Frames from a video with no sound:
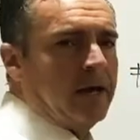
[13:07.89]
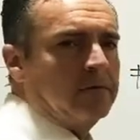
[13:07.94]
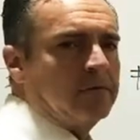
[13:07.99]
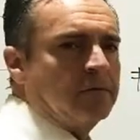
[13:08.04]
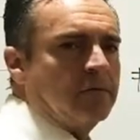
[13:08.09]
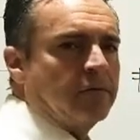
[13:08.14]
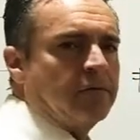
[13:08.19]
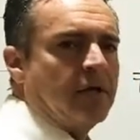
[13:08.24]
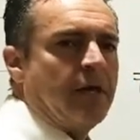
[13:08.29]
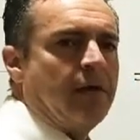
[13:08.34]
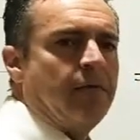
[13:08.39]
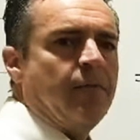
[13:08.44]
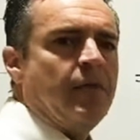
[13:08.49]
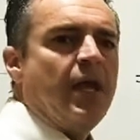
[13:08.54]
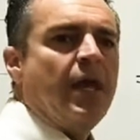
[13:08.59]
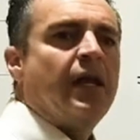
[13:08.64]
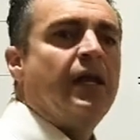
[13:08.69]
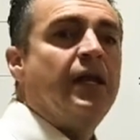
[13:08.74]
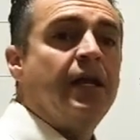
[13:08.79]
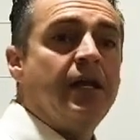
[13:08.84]
okay?
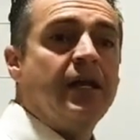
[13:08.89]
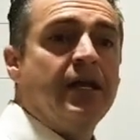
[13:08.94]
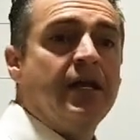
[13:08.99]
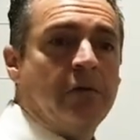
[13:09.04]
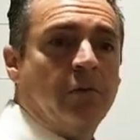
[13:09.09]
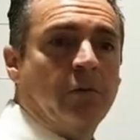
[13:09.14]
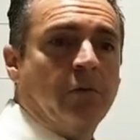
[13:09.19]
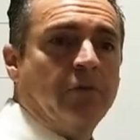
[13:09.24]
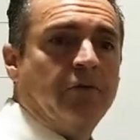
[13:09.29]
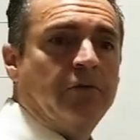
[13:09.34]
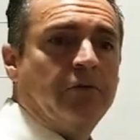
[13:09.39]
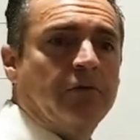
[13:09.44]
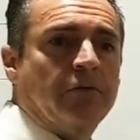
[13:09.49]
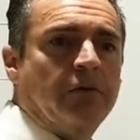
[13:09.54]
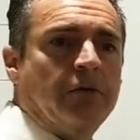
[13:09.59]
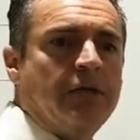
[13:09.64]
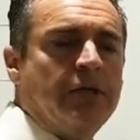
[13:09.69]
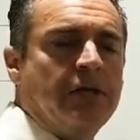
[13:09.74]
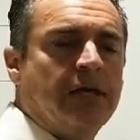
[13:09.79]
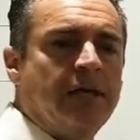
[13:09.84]
And hit equals. What do
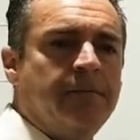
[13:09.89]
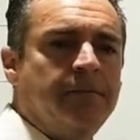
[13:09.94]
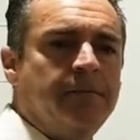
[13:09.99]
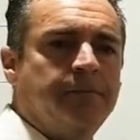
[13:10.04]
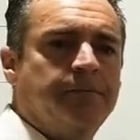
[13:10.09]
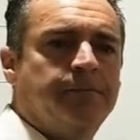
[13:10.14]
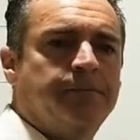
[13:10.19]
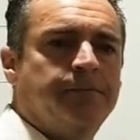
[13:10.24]
you get?